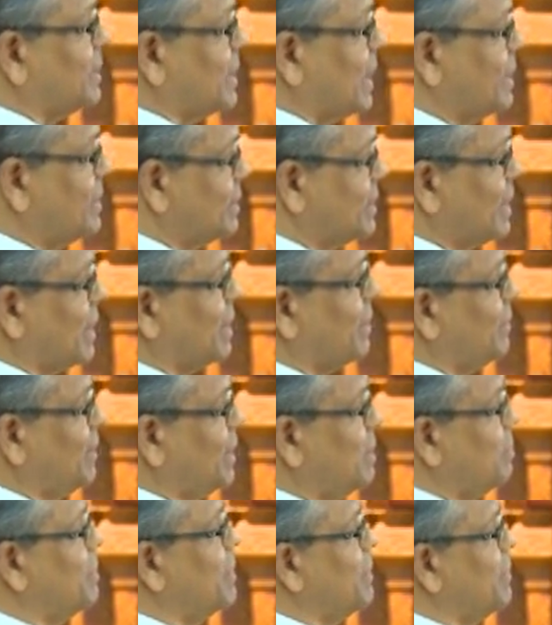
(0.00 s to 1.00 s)
And then your
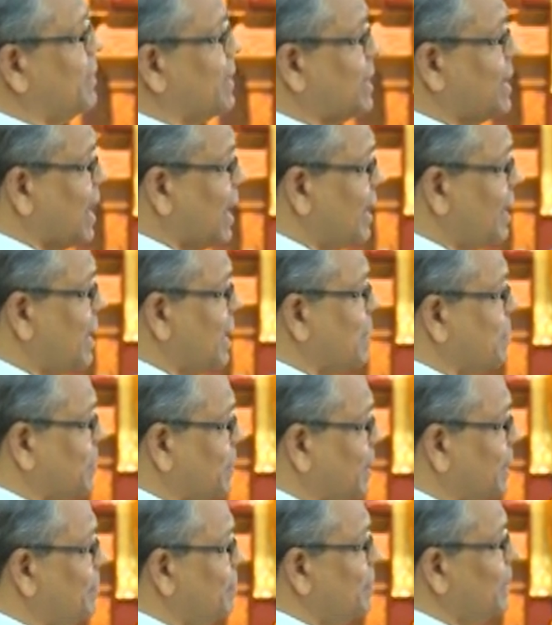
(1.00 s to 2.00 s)
samsara will be very
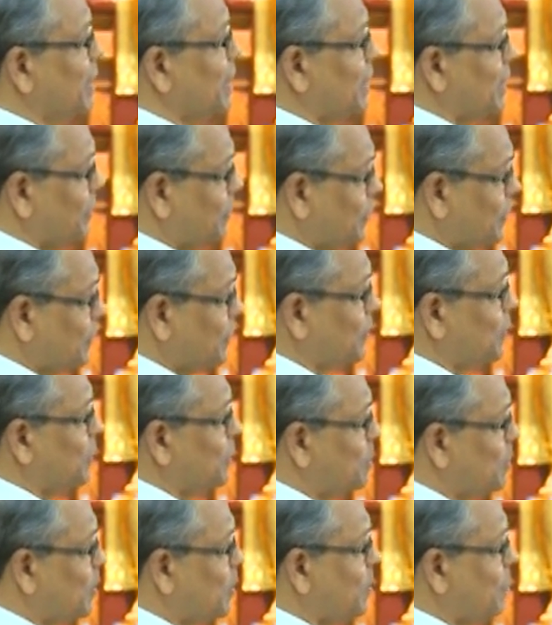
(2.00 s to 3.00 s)
unhappy
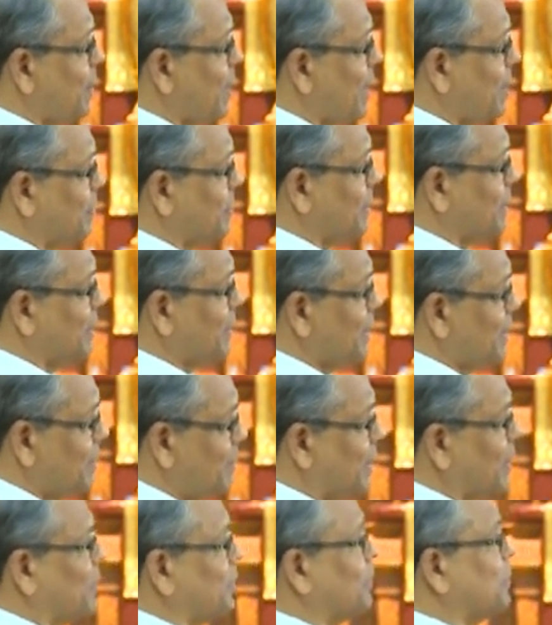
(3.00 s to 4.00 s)
if you do more
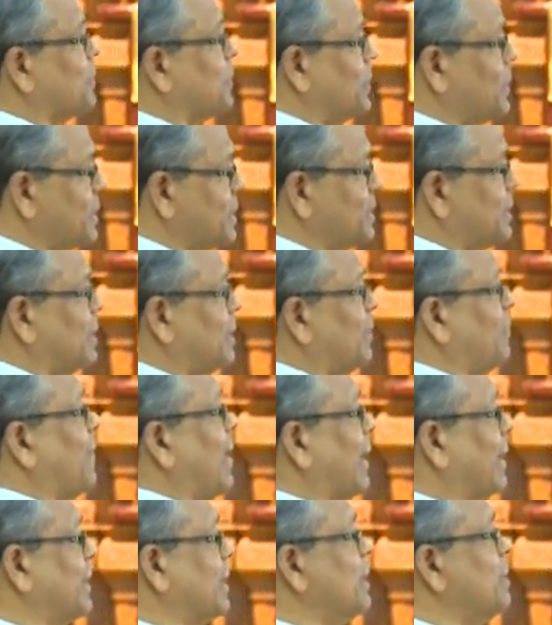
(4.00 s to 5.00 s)
papa. But of
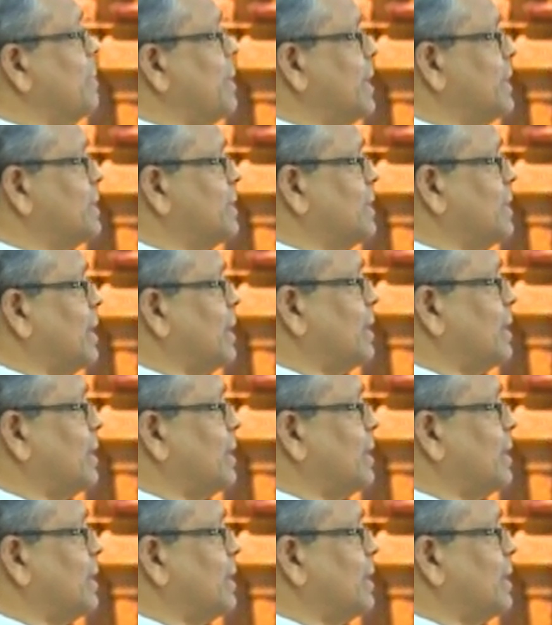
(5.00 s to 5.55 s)
course, the fact